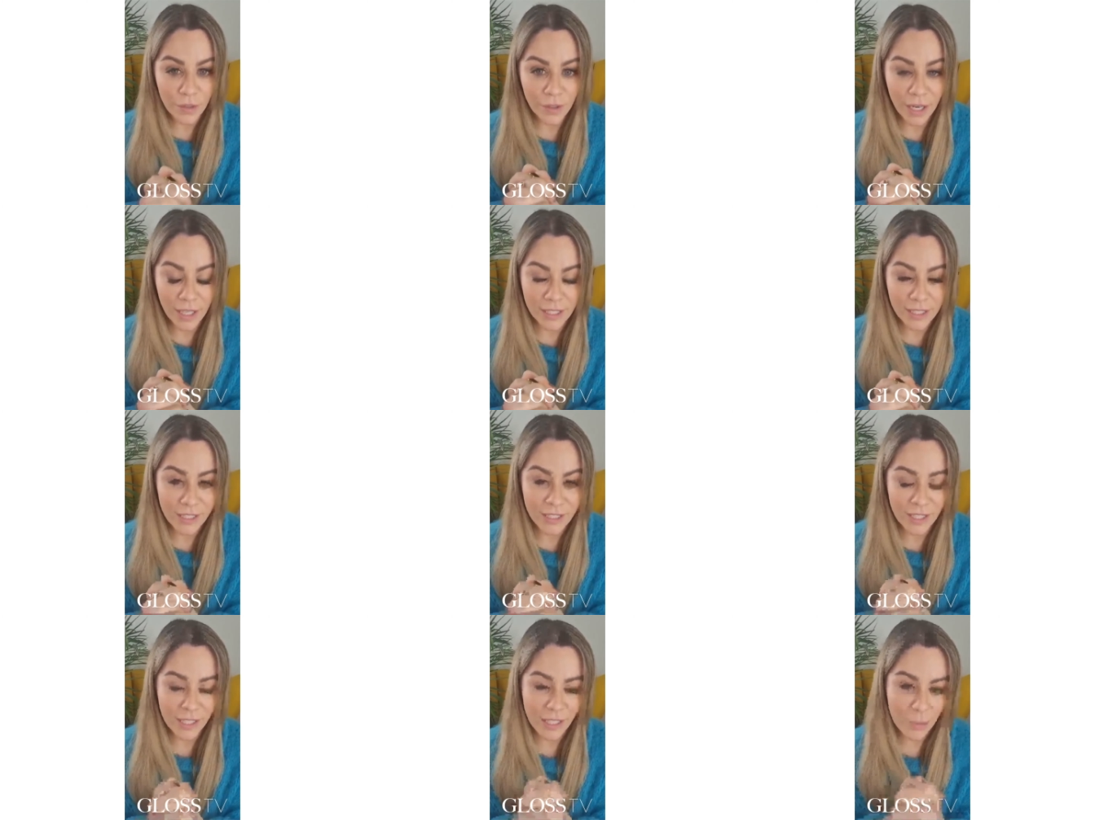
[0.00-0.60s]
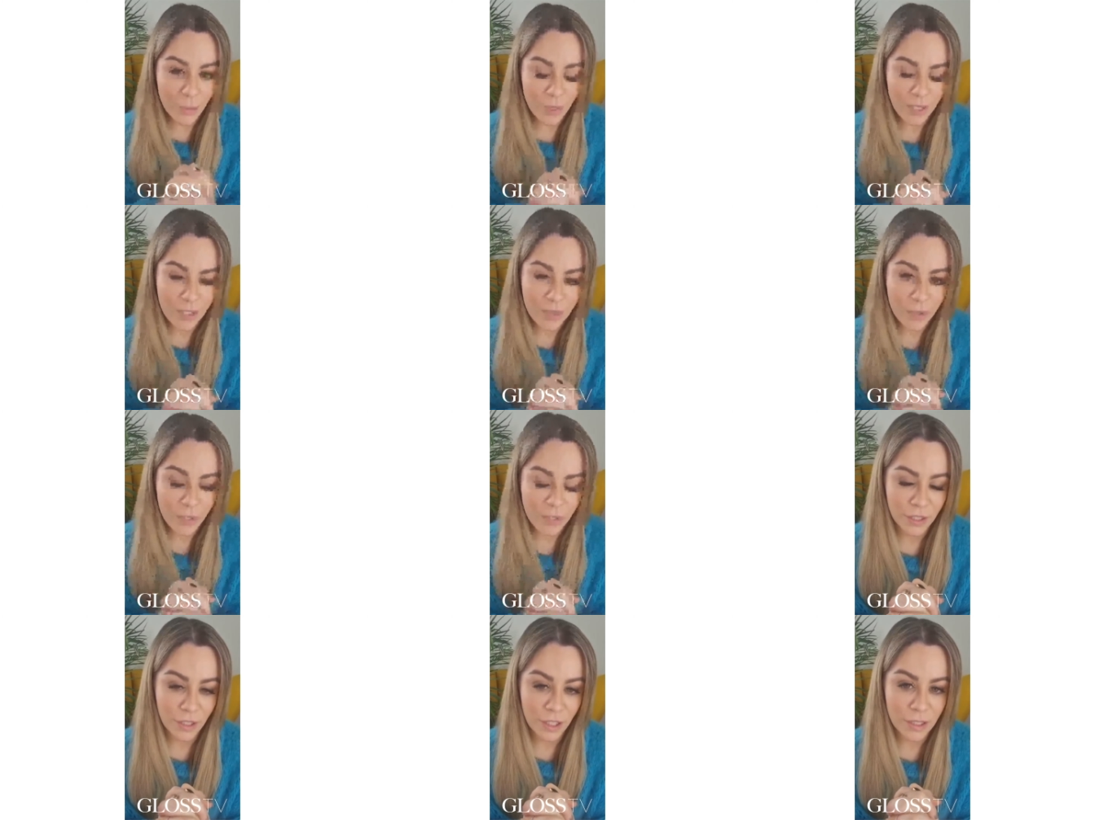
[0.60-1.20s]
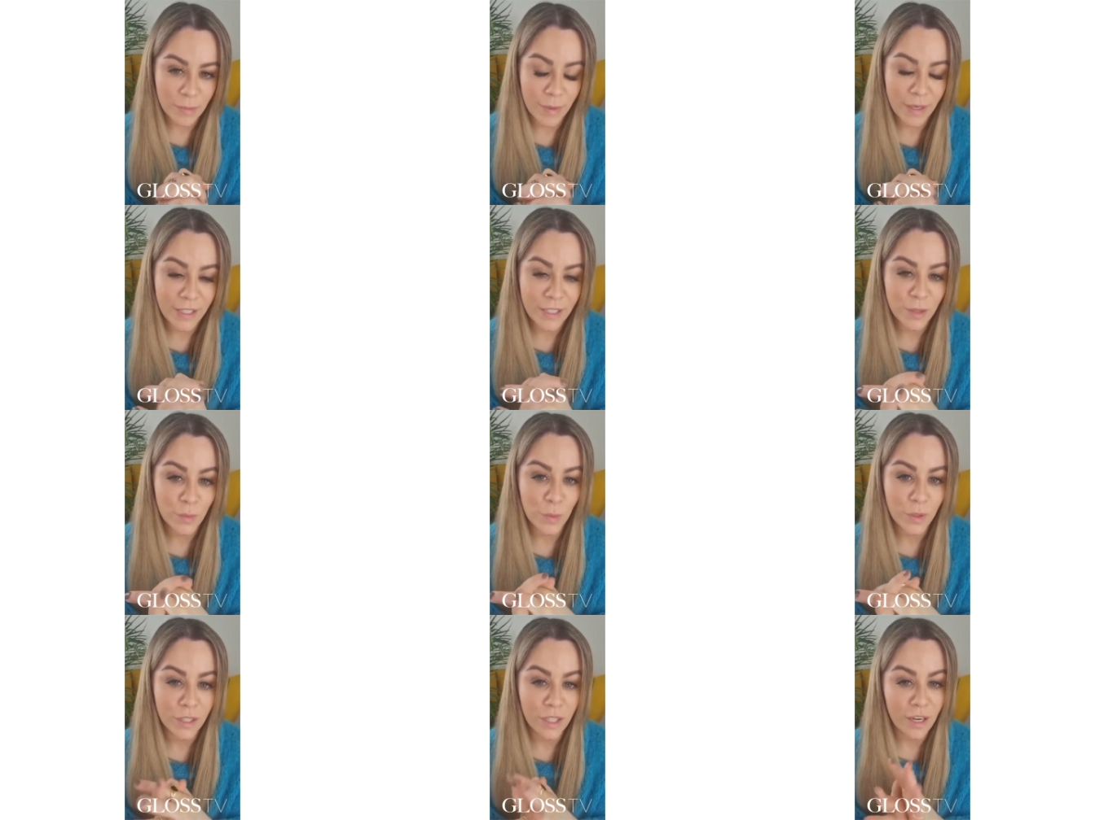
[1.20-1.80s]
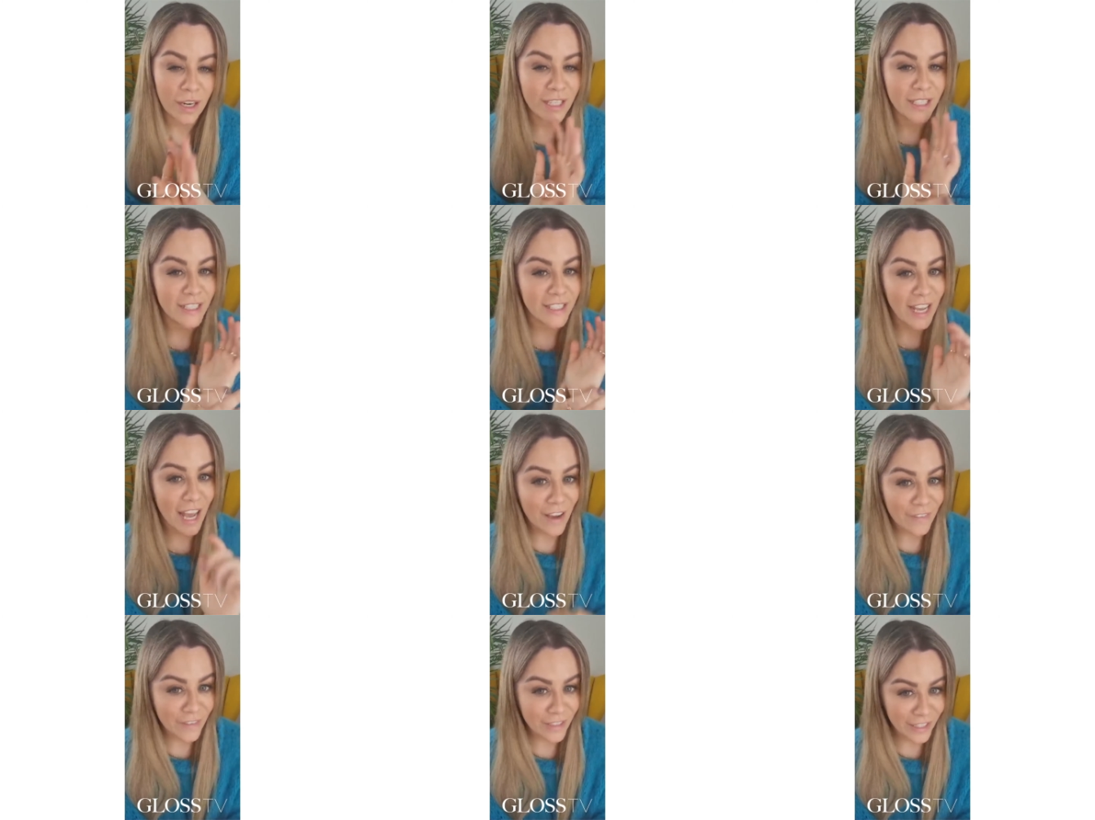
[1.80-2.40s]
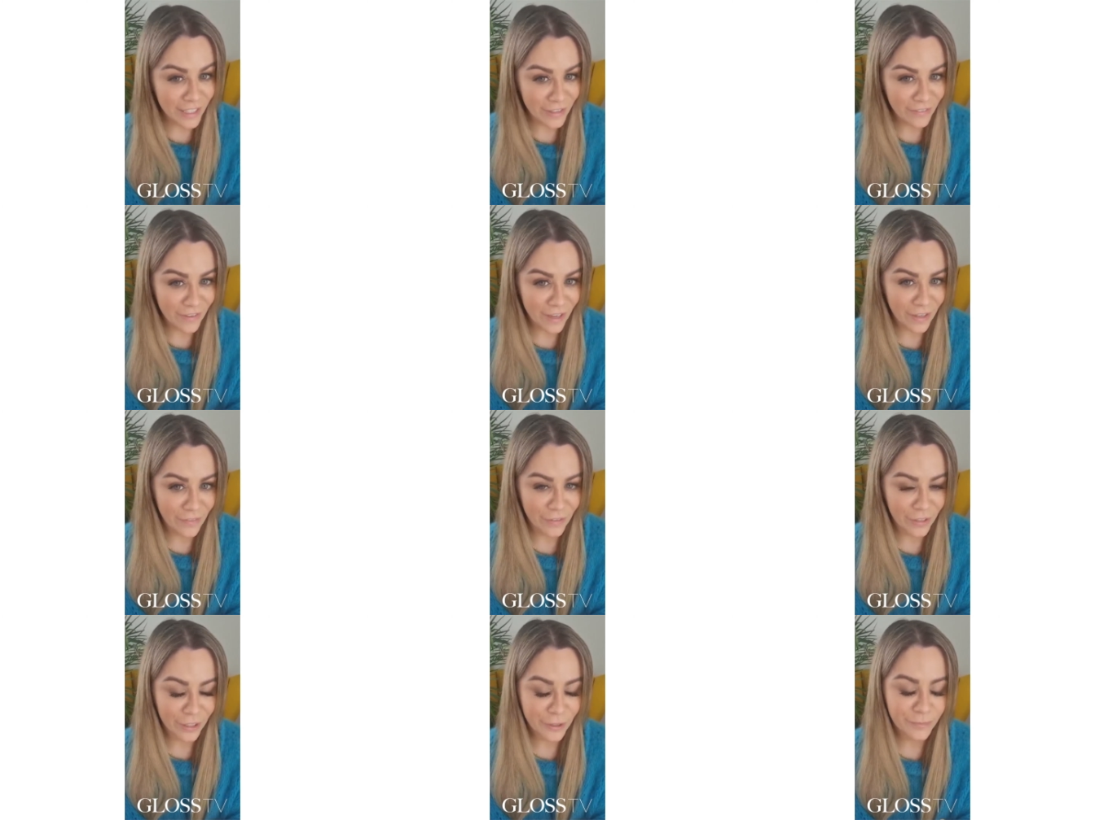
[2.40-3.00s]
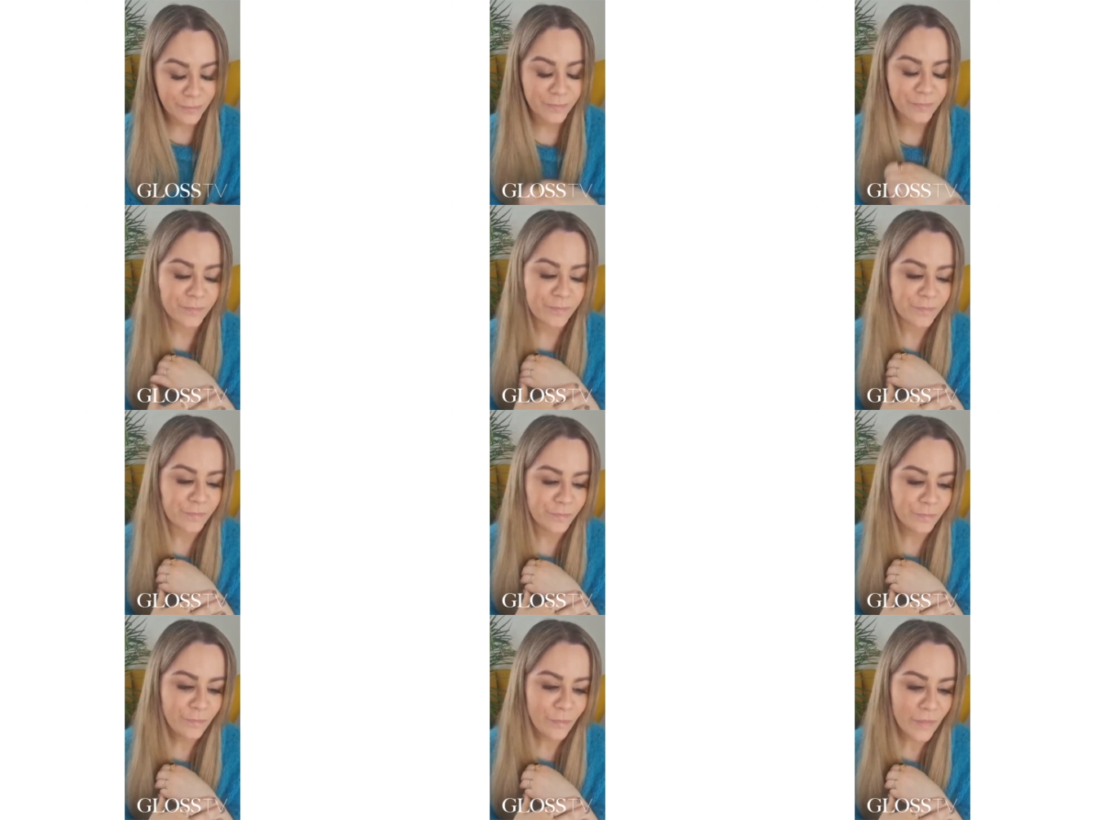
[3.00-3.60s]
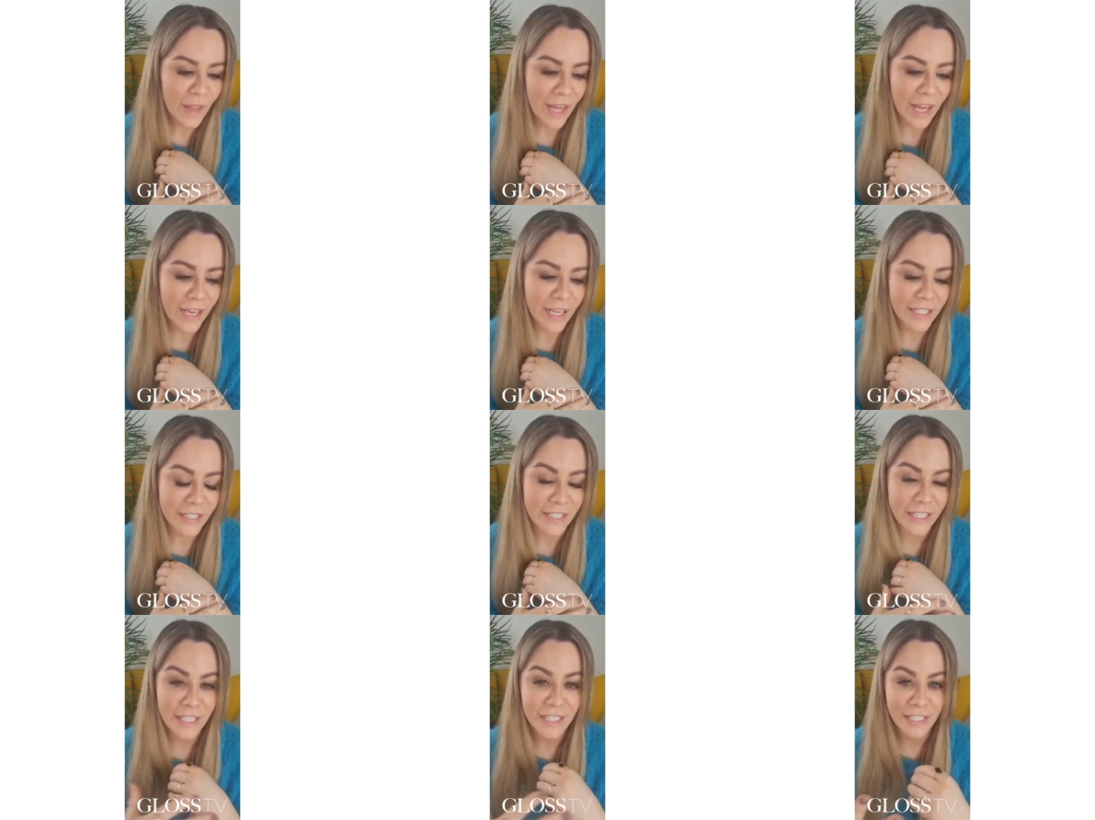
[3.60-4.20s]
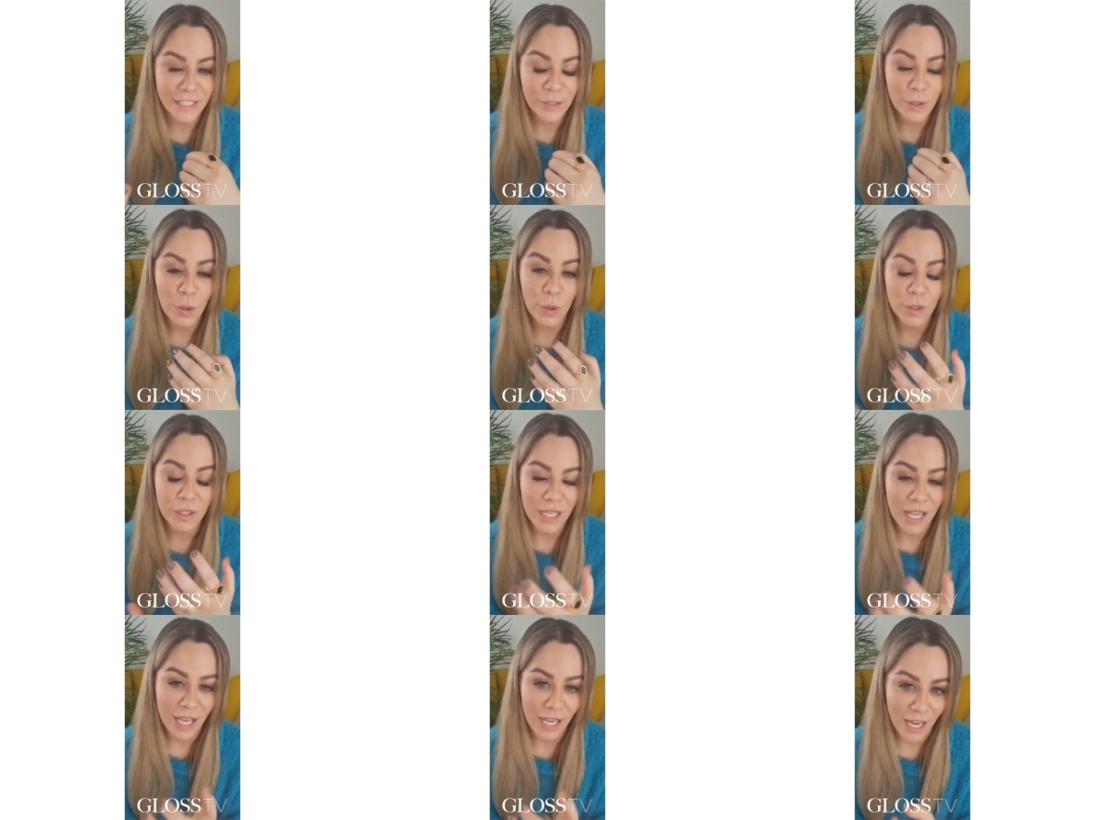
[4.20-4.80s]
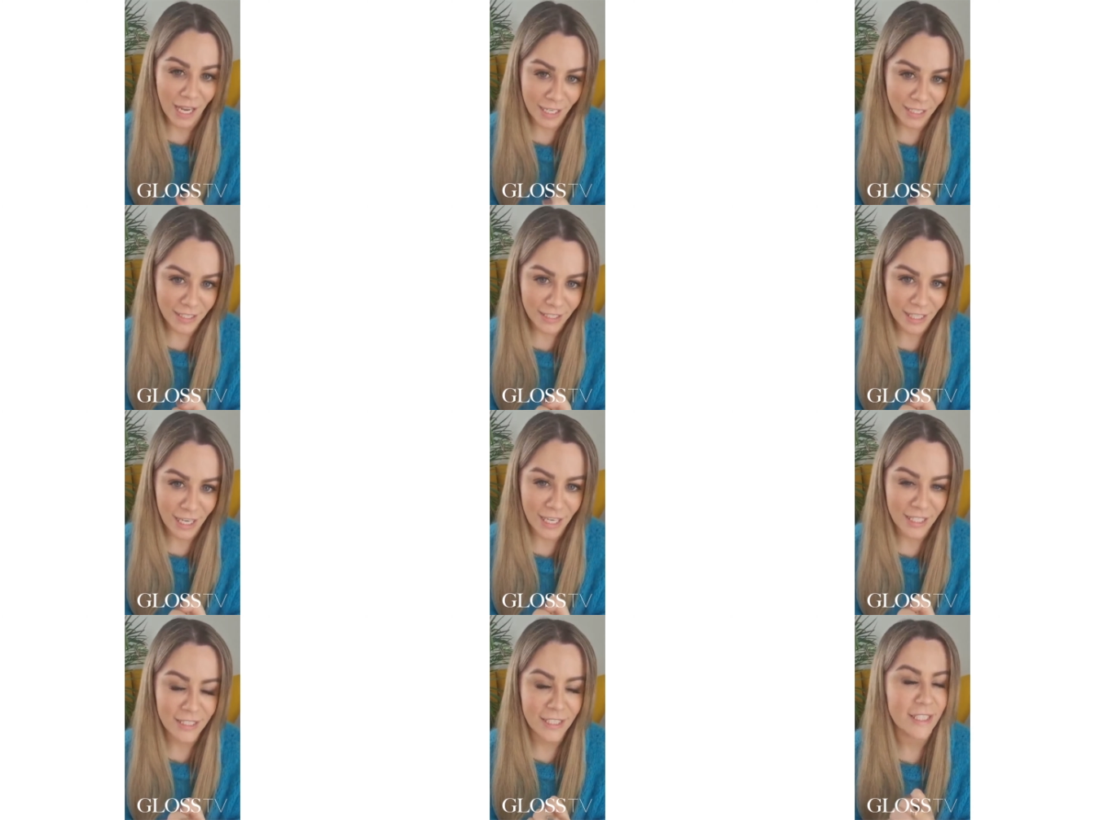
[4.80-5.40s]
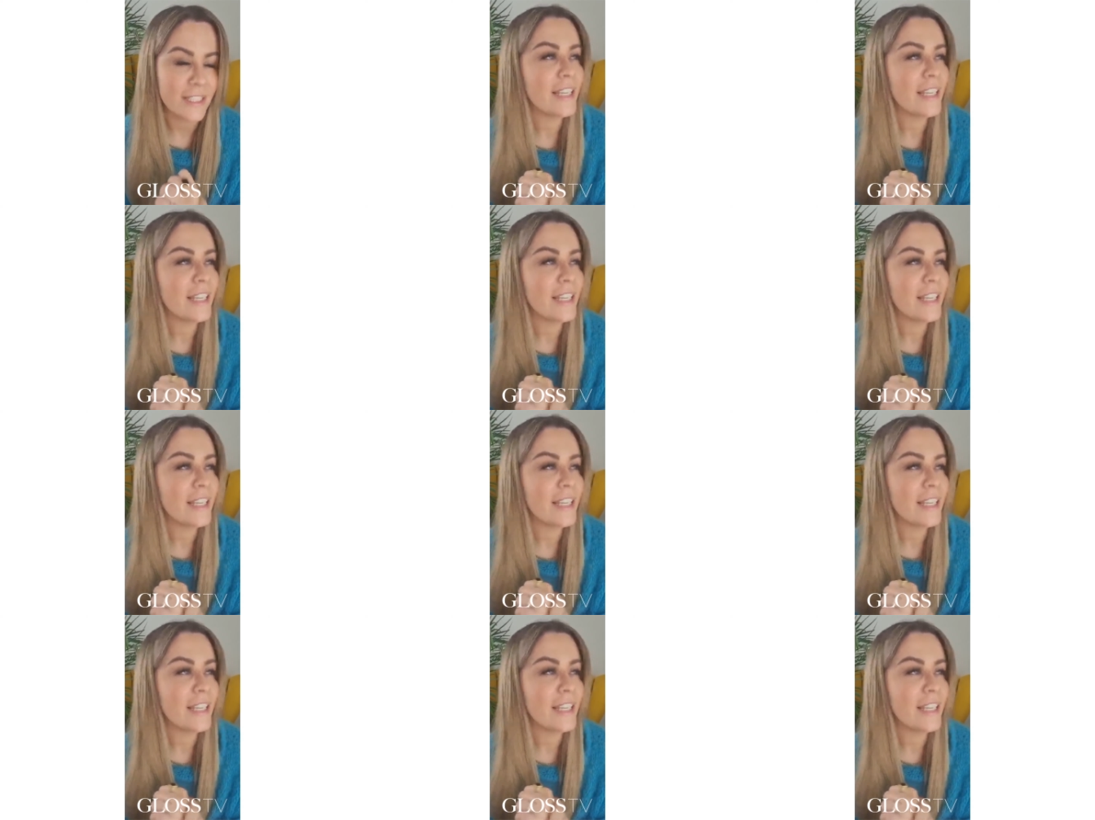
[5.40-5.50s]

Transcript: acid that you might have heard a lot about is one that I definitely favour, and it is called lactic acid.